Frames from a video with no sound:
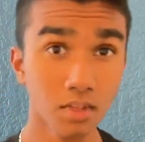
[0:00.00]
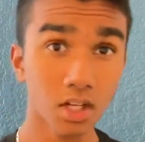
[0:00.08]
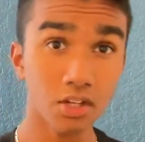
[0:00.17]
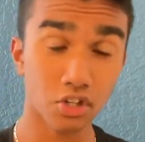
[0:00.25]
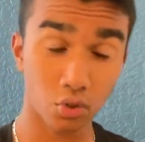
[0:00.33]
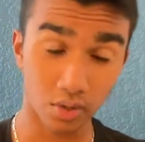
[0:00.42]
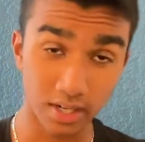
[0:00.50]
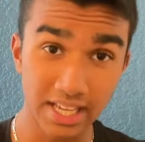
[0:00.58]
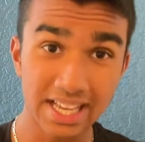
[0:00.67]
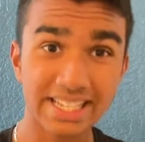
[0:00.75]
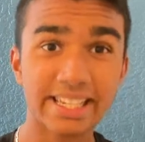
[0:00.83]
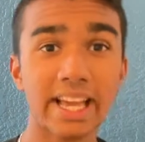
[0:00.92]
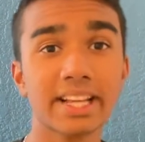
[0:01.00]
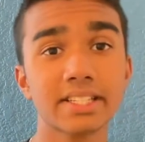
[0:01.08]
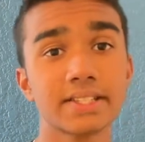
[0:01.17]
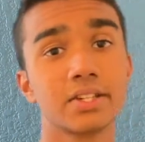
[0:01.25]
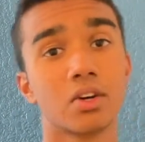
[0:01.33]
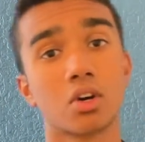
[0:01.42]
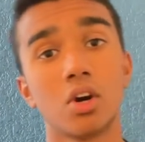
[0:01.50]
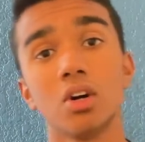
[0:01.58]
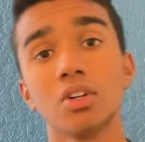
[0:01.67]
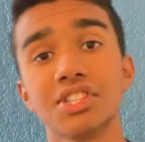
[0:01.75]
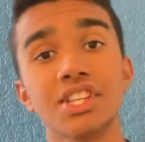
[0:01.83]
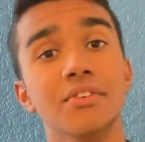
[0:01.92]
your text, your
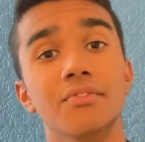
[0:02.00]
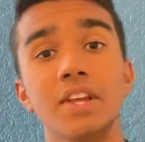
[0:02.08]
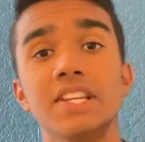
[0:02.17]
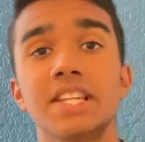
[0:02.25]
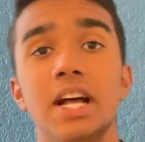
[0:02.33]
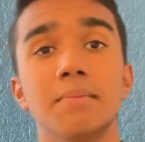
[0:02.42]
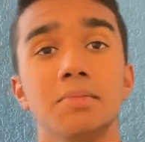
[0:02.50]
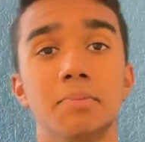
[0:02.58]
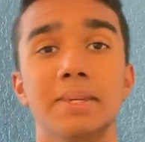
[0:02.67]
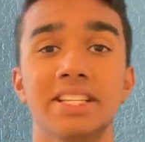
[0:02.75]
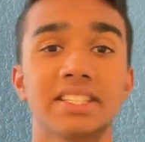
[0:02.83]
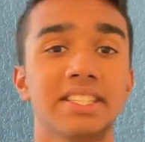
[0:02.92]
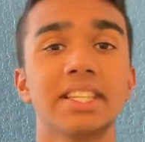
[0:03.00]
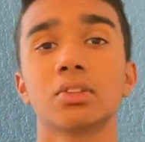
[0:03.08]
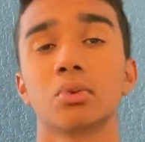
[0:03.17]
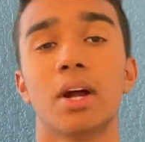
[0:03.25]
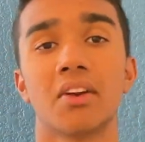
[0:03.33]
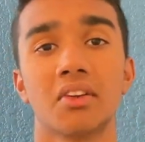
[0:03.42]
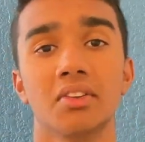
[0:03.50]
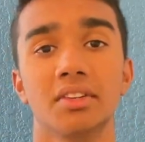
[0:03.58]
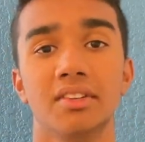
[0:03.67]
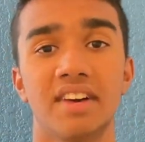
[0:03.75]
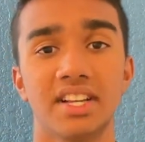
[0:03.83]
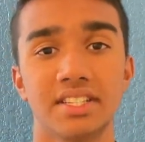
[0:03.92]
calls, and your FaceTimes being synced throughout all the
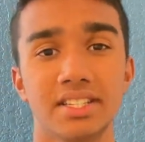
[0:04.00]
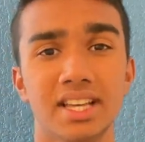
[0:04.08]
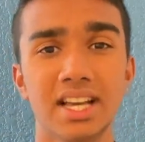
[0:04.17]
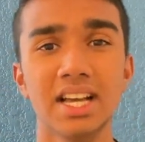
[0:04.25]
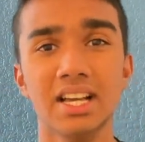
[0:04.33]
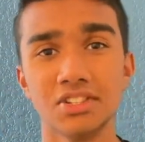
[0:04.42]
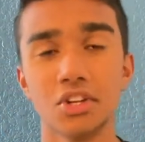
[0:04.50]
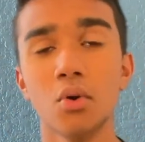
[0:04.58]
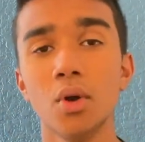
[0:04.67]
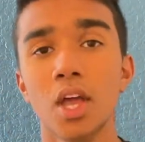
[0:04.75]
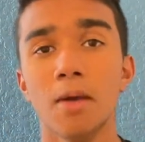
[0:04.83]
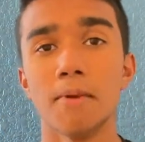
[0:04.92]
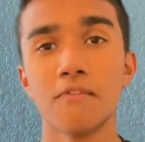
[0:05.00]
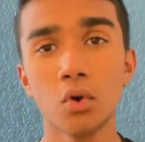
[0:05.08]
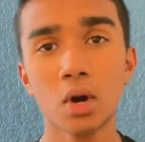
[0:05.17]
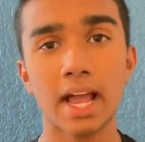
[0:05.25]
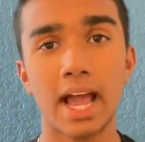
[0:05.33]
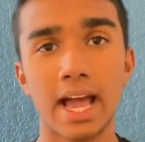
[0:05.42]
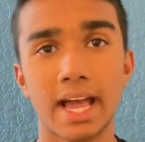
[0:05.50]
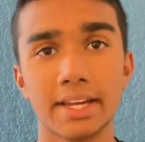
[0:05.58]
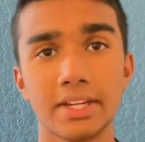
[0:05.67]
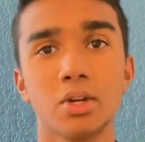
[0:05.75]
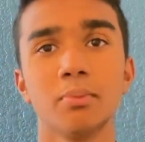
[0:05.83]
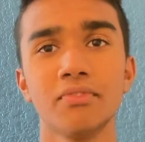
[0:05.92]
devices. So before I
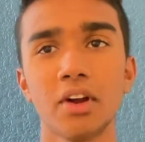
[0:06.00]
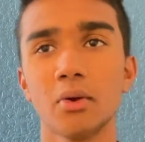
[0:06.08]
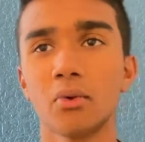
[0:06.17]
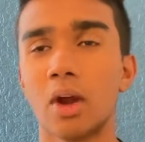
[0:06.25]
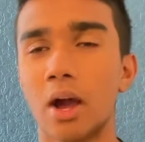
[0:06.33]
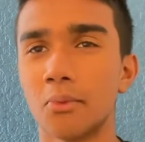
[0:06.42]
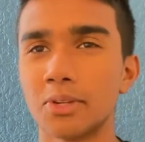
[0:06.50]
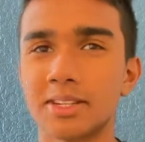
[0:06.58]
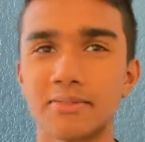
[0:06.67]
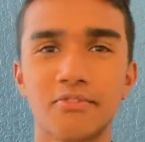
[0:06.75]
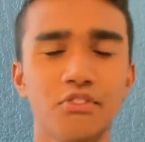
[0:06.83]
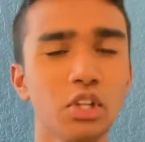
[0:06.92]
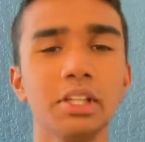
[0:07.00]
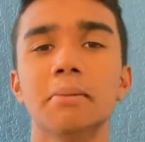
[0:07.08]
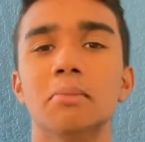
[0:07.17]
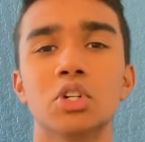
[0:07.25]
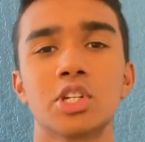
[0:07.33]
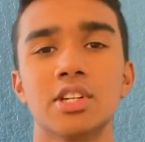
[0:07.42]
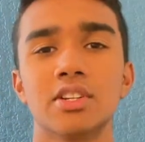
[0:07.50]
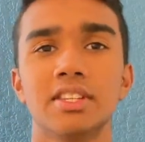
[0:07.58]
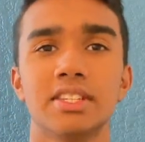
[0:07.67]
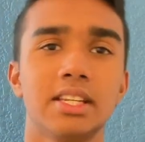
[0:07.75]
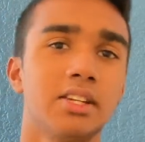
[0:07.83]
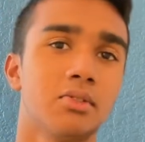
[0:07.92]
had, before I was fully immersed into
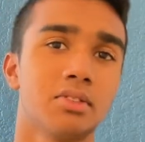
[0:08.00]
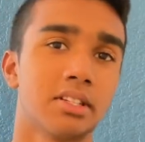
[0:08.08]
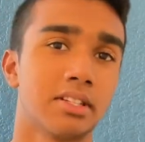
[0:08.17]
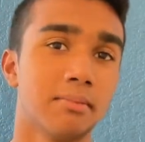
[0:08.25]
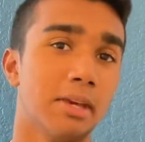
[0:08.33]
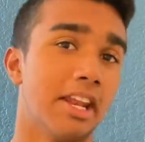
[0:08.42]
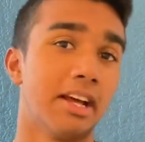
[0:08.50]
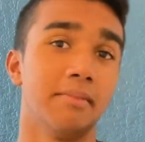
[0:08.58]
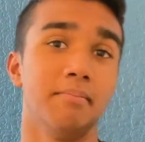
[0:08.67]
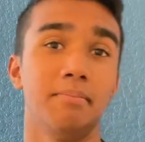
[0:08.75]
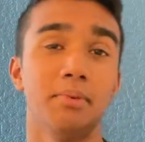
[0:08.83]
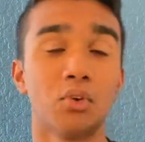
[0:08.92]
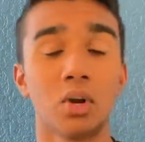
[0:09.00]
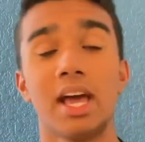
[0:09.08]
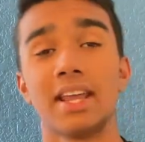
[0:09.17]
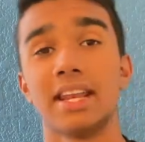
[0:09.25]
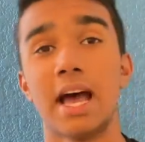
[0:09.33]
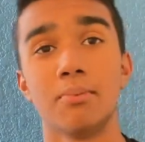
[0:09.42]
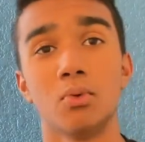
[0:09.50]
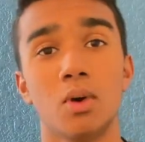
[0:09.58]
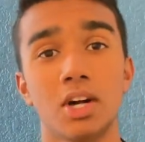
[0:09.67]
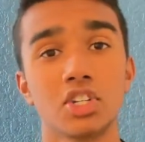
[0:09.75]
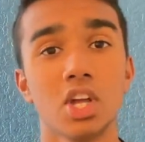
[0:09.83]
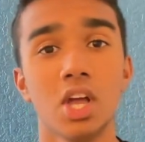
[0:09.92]
this ecosystem, and before I had an Apple
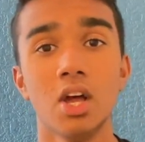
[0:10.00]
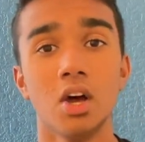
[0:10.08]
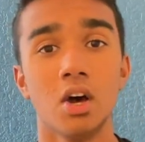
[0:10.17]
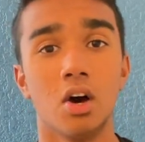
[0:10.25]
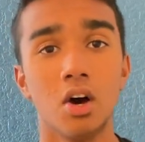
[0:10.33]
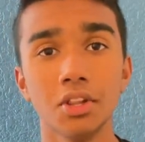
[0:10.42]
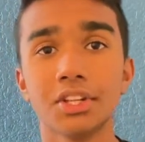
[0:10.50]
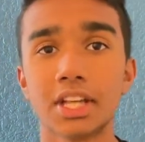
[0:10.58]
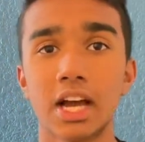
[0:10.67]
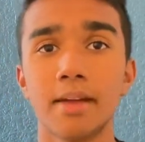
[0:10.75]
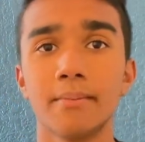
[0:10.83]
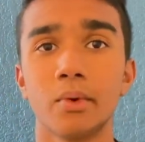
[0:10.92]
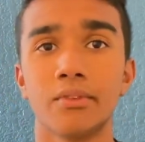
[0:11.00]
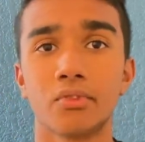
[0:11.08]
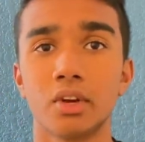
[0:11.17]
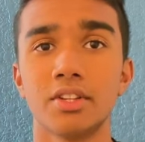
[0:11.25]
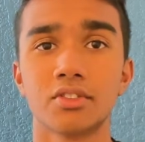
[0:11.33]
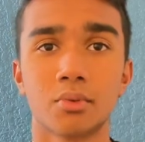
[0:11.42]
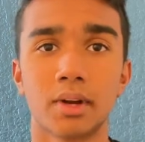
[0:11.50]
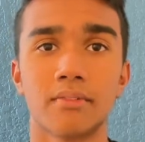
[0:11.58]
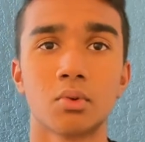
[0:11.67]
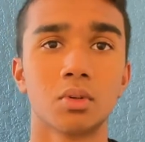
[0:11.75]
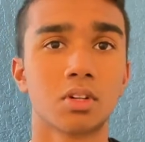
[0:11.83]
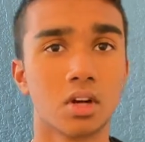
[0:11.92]
Watch, all the time when friends or
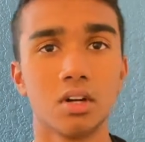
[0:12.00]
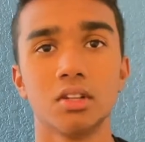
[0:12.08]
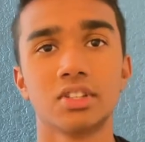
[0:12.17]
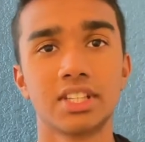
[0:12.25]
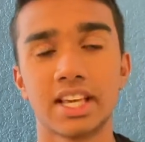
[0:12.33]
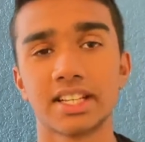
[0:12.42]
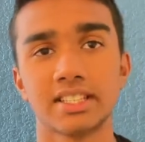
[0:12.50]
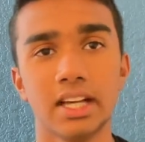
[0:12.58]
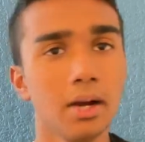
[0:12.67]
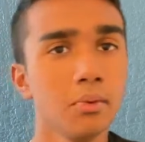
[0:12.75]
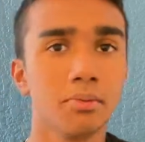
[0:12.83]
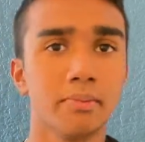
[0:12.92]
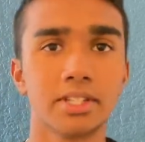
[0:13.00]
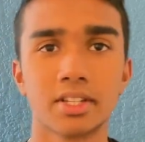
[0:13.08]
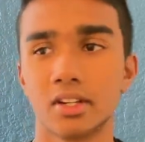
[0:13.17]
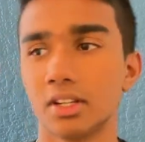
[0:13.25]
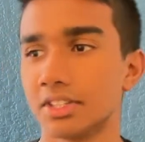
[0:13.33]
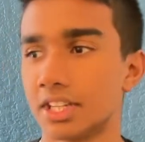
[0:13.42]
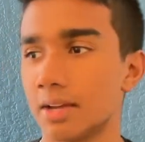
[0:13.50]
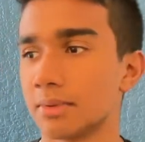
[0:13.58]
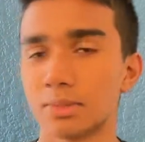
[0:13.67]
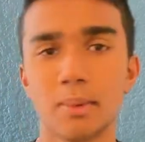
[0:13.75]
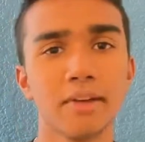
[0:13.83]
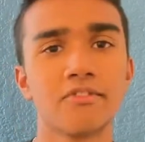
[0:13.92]
whatever would call or text, I would miss it all the time
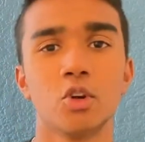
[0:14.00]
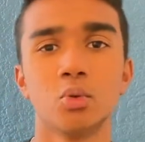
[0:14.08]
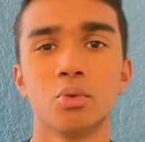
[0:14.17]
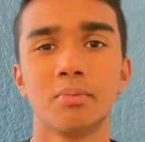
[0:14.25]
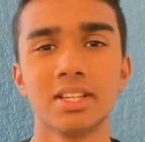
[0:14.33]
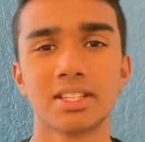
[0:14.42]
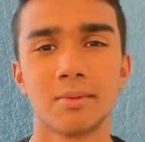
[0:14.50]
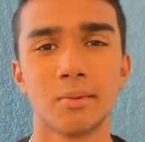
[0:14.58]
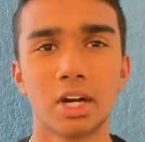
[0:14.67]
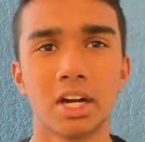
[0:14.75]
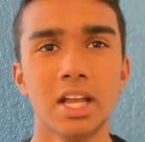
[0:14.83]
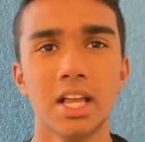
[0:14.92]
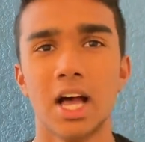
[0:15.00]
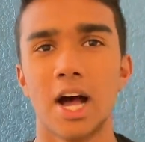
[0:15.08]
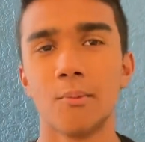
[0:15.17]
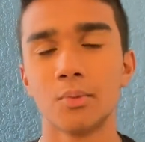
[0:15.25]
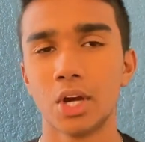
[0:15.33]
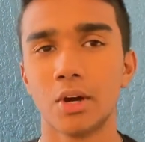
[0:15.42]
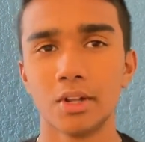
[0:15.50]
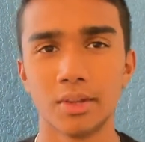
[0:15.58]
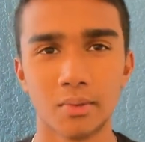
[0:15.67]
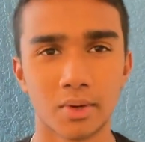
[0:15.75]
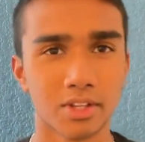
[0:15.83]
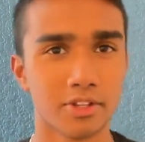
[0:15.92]
because my phone would be somewhere. I'm
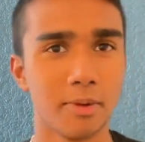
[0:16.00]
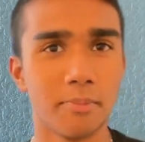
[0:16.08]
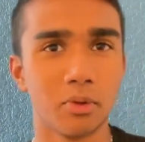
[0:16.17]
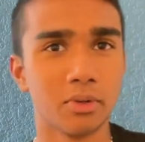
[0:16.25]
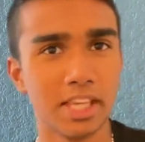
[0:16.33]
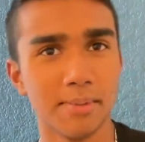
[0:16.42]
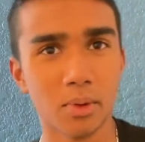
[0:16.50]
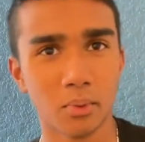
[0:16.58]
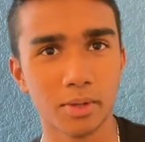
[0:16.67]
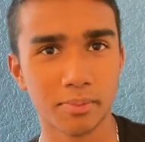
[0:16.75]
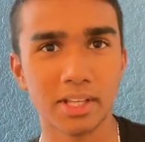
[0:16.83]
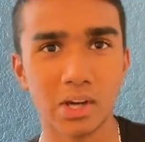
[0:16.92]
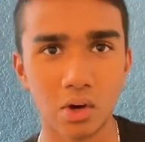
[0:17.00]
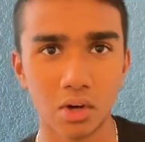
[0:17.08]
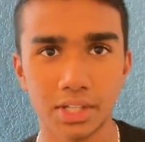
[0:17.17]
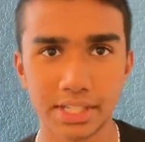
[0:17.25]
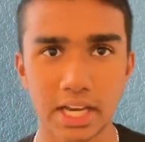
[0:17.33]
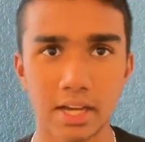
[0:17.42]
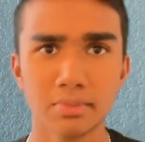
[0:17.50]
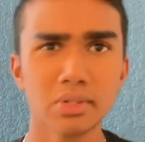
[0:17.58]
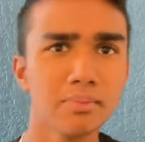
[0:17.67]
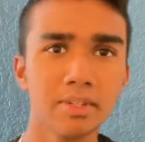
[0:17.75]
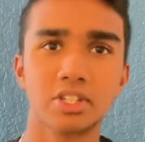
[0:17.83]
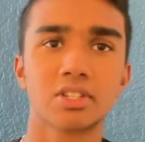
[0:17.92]
not one of those people who keep it with me all the time, so
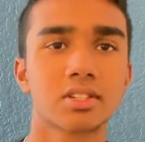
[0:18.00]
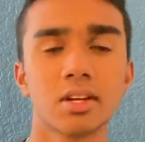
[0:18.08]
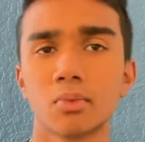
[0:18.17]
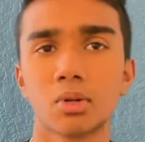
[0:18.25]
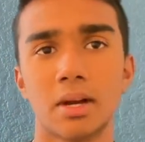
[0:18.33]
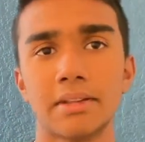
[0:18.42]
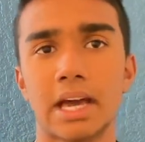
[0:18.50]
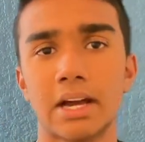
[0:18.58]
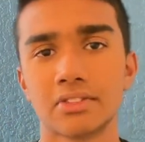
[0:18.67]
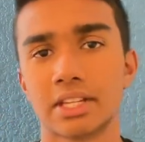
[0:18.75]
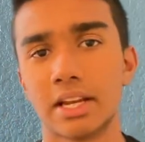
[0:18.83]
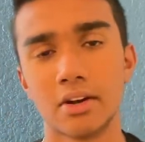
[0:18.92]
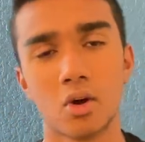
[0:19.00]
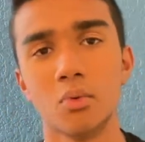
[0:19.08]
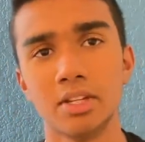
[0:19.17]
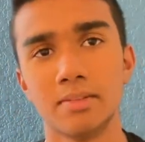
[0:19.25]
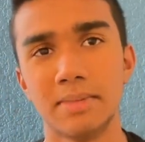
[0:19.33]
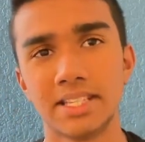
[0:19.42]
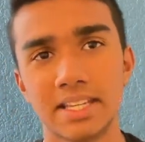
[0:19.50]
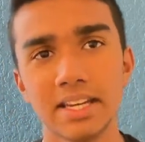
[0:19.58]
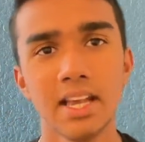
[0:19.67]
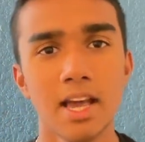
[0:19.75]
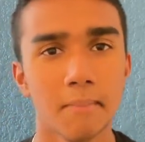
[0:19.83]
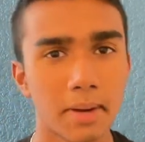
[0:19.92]
it'd be just somewhere around the house and I'd always miss it.
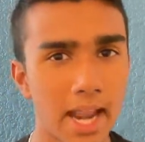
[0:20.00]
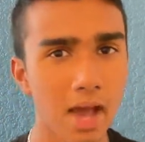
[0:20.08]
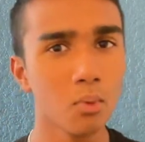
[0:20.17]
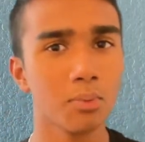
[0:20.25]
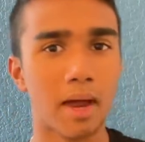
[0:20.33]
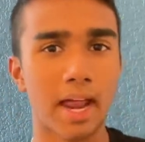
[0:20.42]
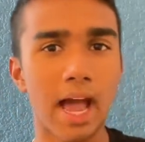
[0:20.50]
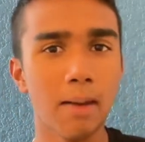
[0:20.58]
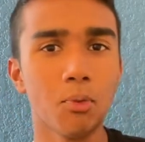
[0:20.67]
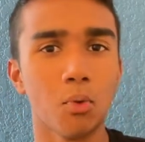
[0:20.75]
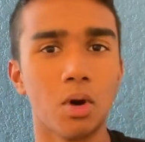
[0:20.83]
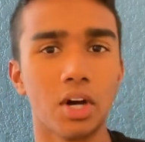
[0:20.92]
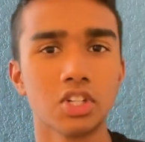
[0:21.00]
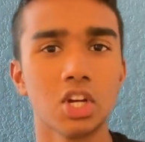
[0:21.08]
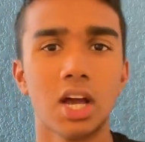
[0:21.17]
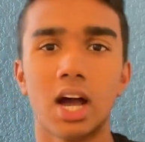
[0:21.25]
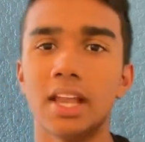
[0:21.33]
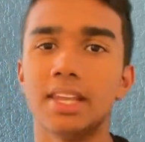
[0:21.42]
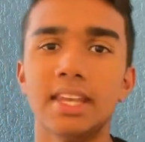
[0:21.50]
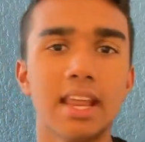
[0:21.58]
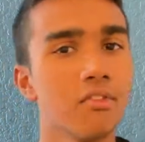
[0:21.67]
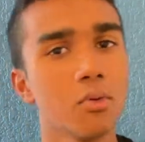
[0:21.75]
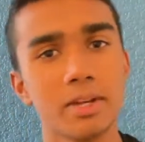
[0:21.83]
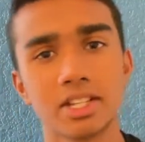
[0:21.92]
But now with my Apple Watch, I'd
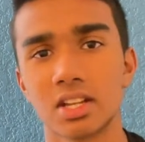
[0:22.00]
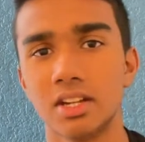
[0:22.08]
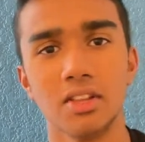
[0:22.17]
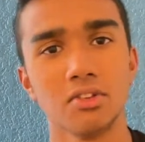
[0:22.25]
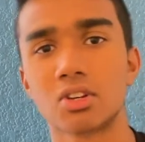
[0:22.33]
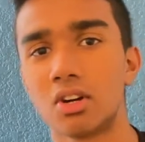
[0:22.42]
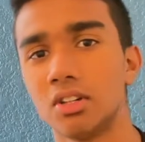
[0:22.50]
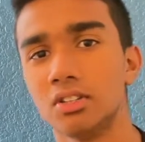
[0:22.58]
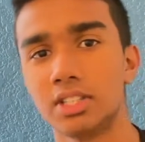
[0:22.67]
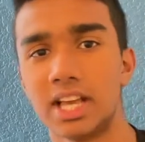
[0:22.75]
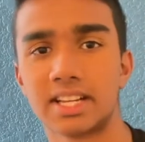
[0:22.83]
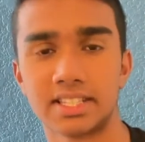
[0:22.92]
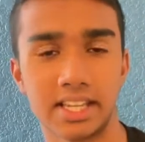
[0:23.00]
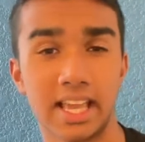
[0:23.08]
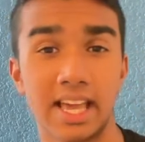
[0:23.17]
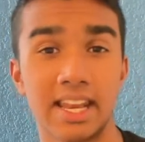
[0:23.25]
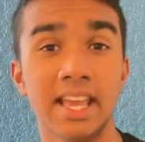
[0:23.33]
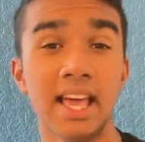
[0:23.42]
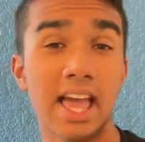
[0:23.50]
never miss another call or text again.